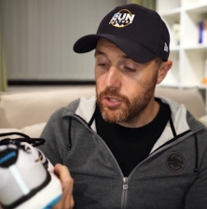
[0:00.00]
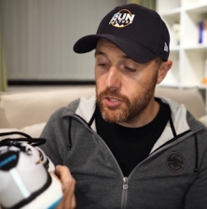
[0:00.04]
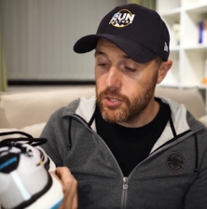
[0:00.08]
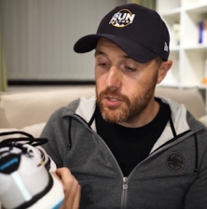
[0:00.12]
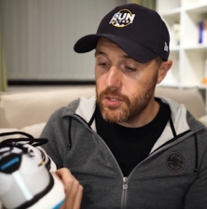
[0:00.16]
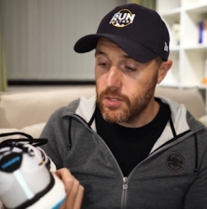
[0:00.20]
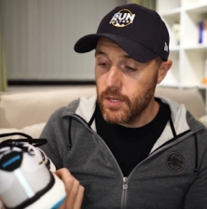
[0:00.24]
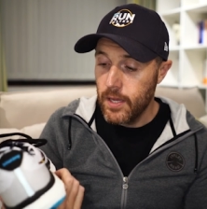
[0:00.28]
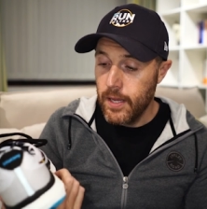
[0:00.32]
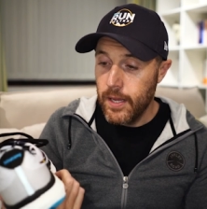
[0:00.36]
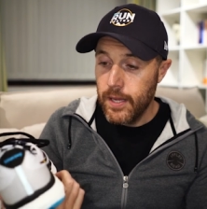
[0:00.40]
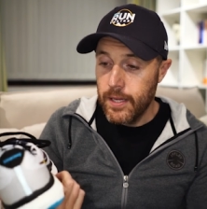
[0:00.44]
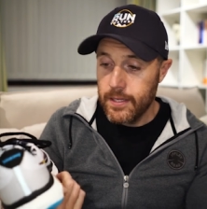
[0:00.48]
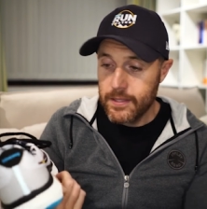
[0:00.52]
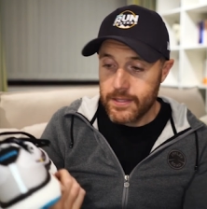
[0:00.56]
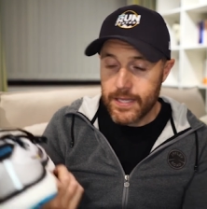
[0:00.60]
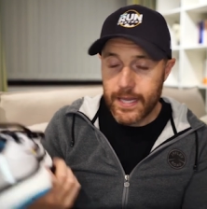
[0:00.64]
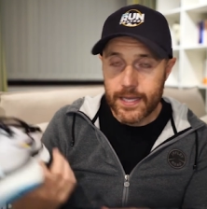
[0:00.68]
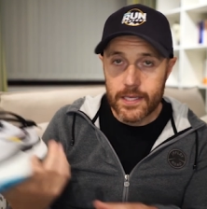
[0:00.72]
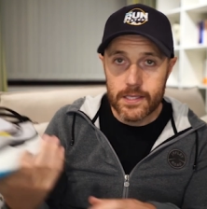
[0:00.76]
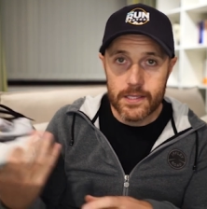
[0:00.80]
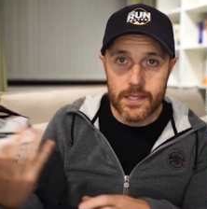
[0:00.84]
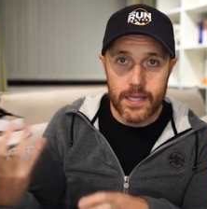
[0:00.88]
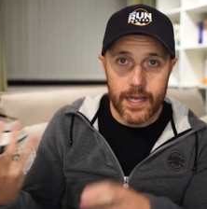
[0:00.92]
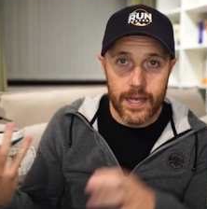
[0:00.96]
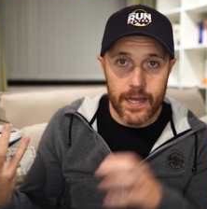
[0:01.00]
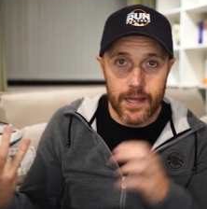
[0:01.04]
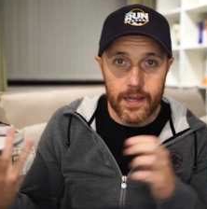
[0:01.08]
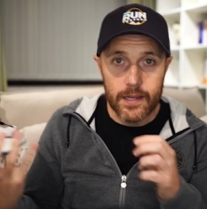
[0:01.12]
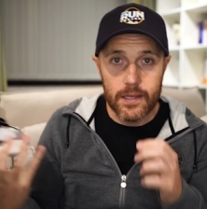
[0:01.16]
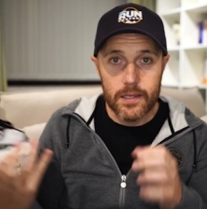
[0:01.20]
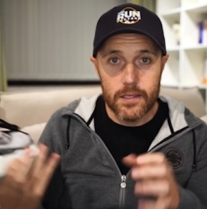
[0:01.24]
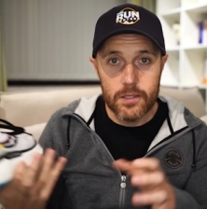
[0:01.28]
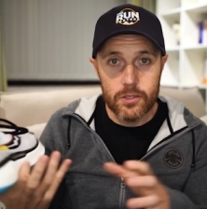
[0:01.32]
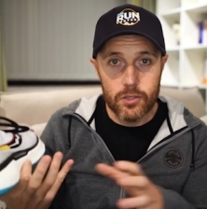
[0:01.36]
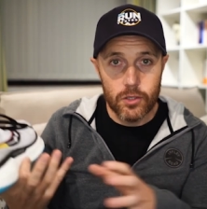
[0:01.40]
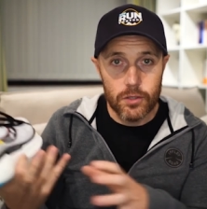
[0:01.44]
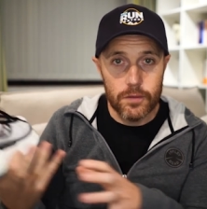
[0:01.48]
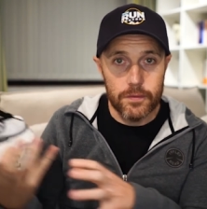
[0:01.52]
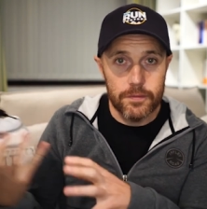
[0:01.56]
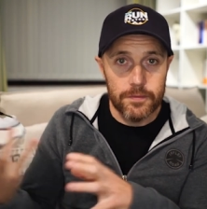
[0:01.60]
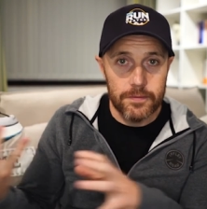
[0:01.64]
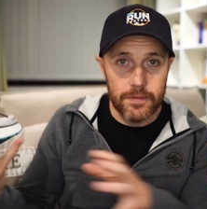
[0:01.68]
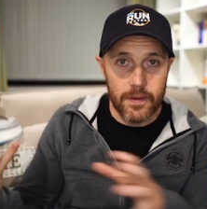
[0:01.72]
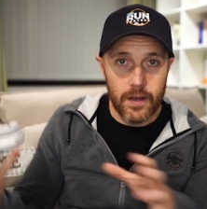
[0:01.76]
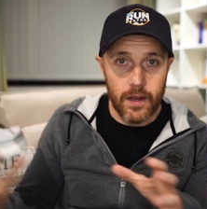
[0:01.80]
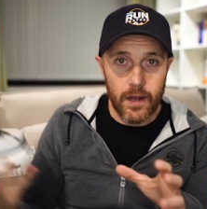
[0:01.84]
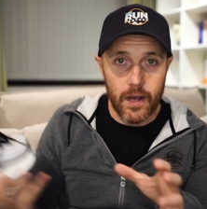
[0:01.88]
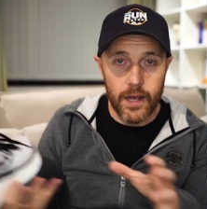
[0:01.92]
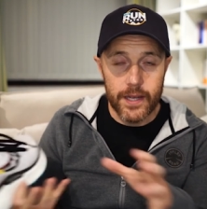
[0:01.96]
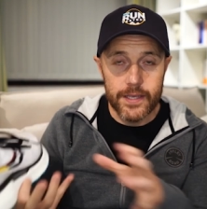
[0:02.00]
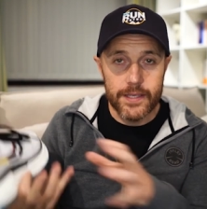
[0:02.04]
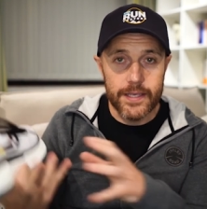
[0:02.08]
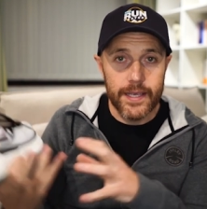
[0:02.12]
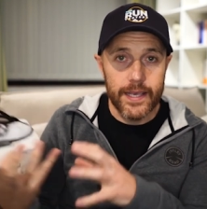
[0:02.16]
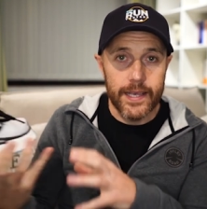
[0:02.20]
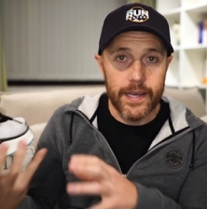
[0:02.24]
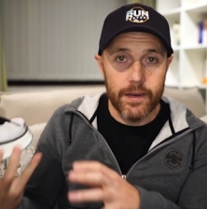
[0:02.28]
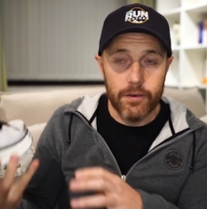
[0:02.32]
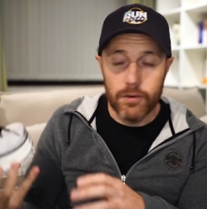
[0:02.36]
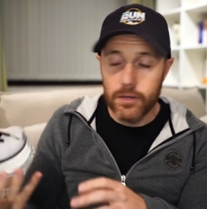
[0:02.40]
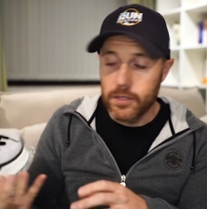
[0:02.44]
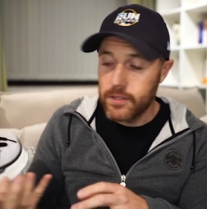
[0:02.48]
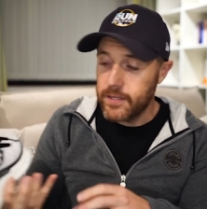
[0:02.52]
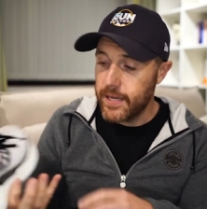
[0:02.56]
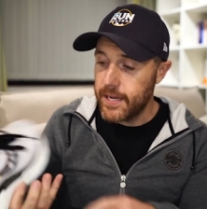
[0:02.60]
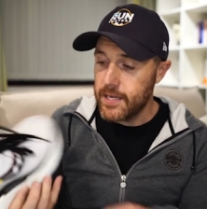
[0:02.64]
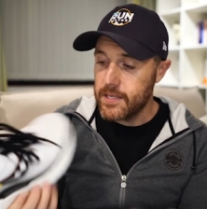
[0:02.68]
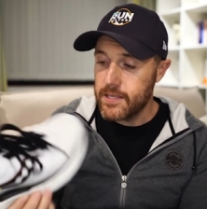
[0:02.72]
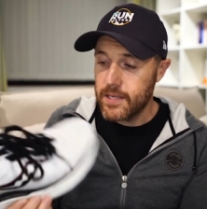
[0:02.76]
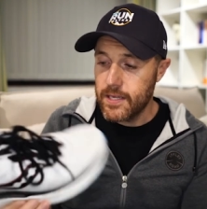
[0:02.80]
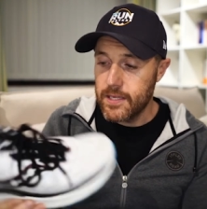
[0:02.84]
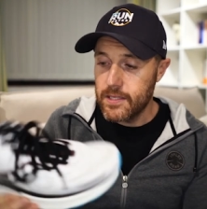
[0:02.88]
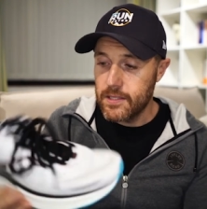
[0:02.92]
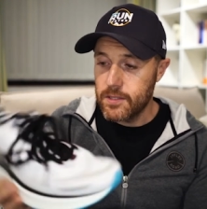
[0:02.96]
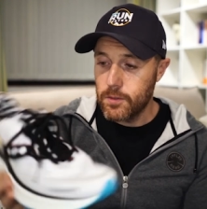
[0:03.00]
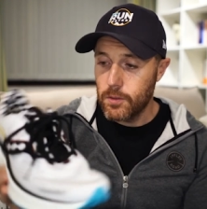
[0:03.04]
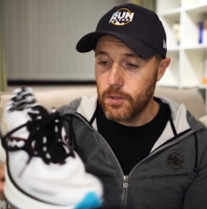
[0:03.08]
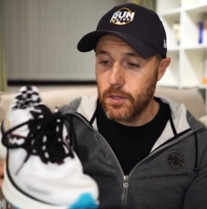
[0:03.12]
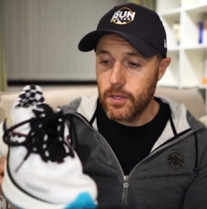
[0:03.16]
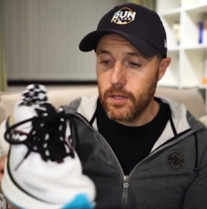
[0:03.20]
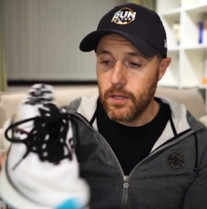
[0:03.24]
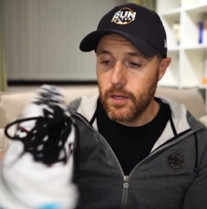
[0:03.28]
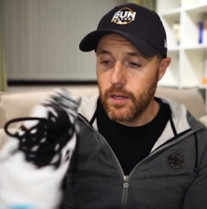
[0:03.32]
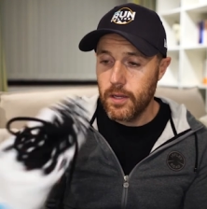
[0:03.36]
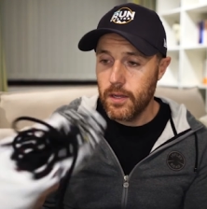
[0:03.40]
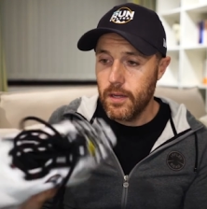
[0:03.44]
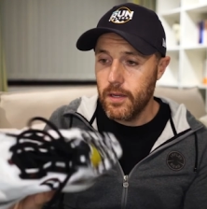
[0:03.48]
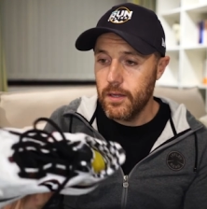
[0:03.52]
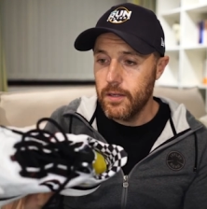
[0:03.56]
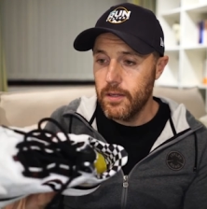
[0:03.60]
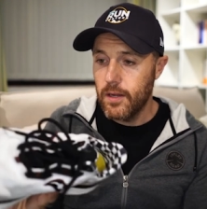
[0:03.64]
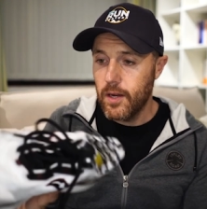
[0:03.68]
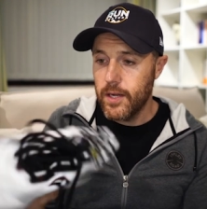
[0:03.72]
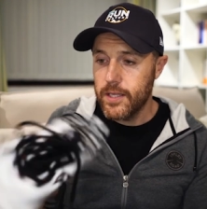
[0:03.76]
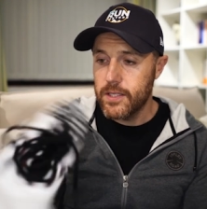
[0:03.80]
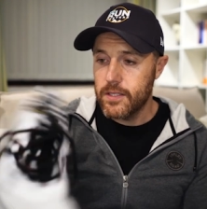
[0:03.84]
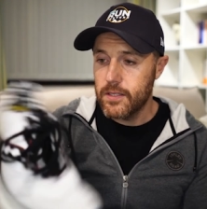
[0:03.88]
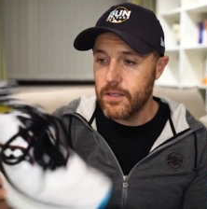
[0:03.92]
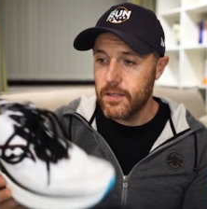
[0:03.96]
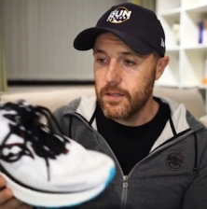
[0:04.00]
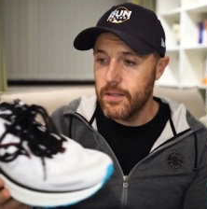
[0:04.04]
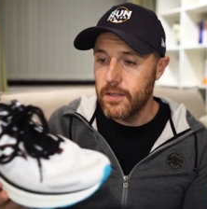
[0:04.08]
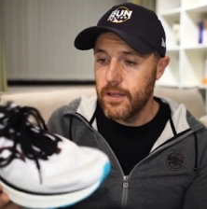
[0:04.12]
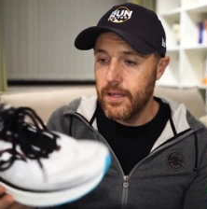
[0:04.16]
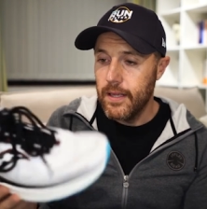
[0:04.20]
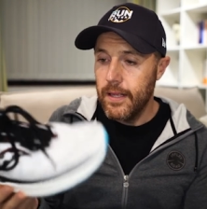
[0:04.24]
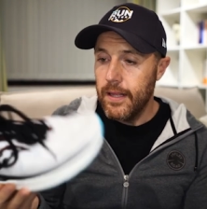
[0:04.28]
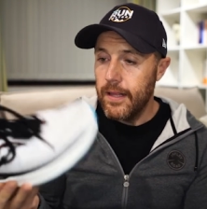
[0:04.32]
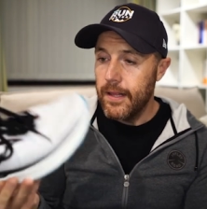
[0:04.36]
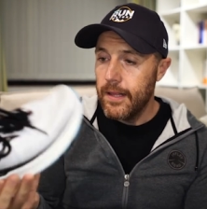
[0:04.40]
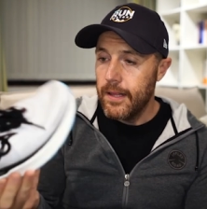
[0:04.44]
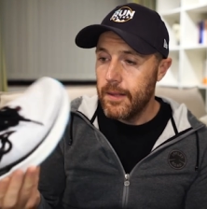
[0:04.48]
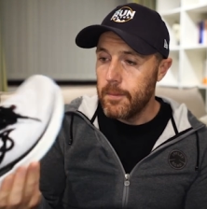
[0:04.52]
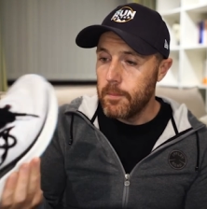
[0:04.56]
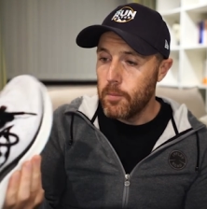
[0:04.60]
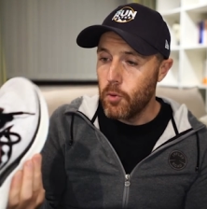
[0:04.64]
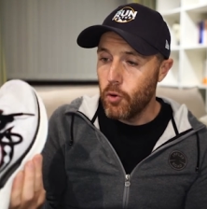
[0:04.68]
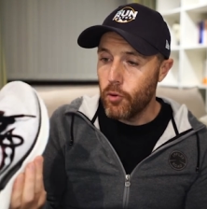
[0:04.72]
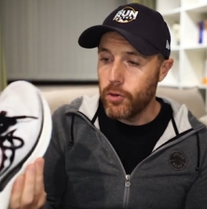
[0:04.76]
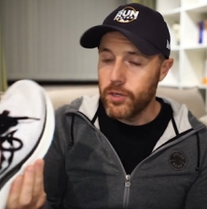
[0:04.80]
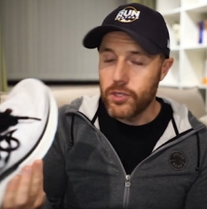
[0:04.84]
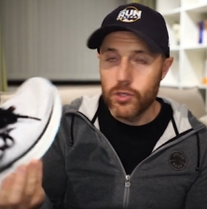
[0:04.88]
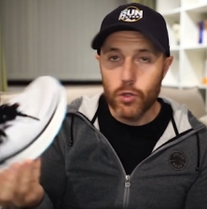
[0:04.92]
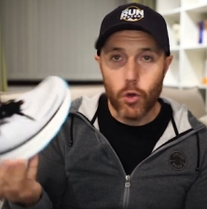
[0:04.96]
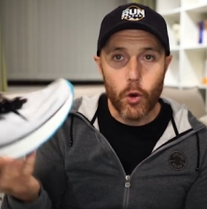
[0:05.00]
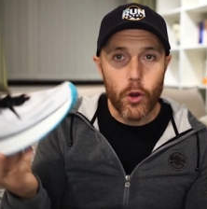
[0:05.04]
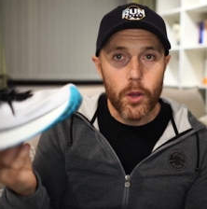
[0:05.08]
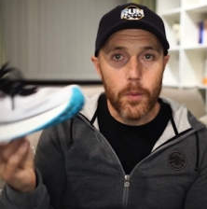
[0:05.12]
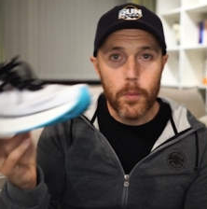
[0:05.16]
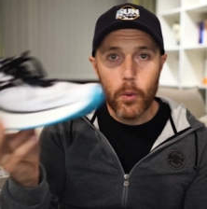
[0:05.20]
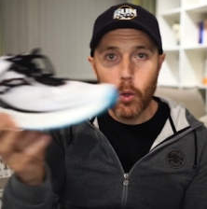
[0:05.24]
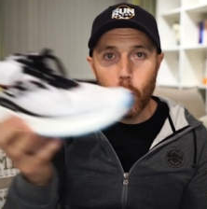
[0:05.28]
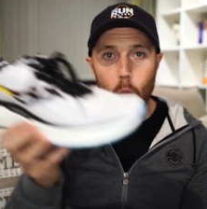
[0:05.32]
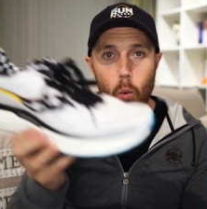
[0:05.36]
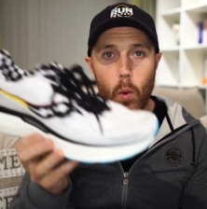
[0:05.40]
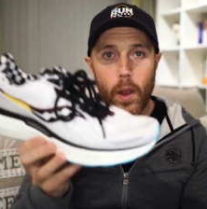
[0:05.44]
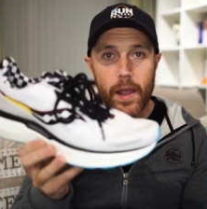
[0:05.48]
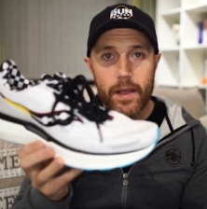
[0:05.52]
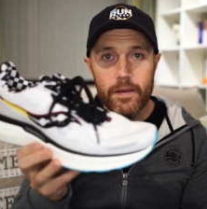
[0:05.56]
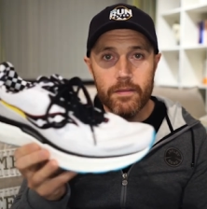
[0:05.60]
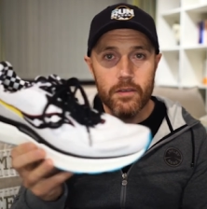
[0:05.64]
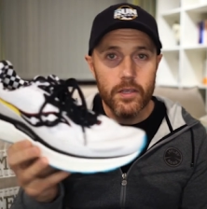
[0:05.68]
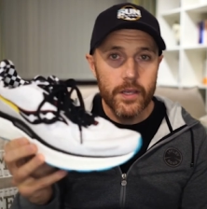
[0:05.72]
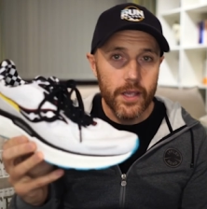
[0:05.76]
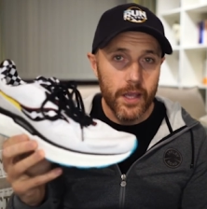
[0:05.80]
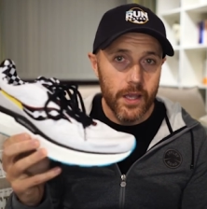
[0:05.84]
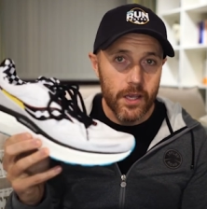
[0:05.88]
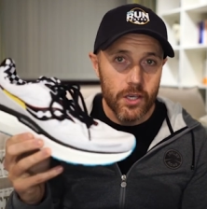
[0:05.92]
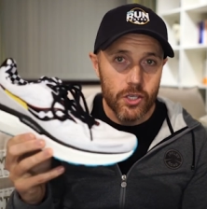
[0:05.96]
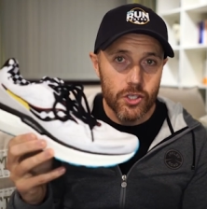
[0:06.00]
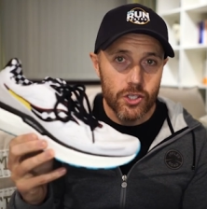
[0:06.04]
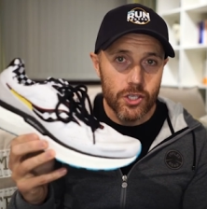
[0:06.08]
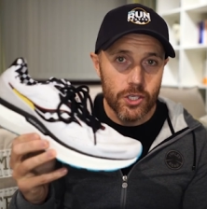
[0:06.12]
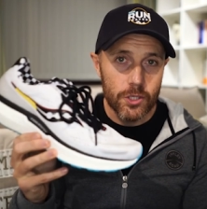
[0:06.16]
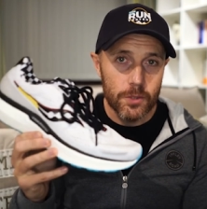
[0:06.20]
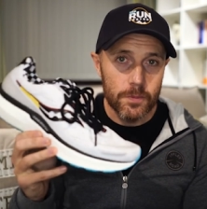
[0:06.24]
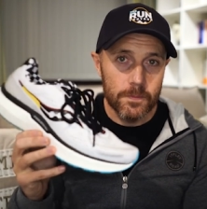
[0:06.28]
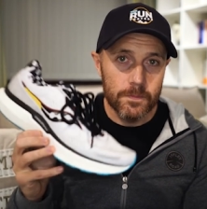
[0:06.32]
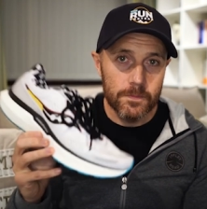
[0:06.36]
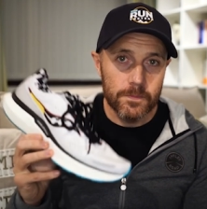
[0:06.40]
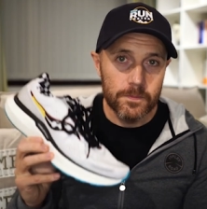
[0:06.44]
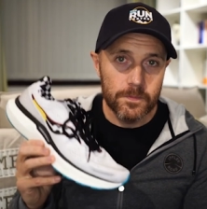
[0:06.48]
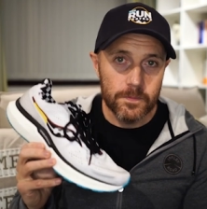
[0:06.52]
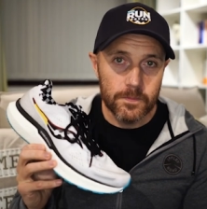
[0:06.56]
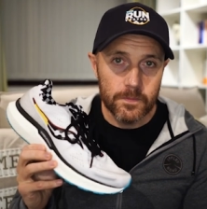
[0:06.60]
just takes that sort of idea and takes it into a, a, nicer, more enjoyable way of looking at a shoe.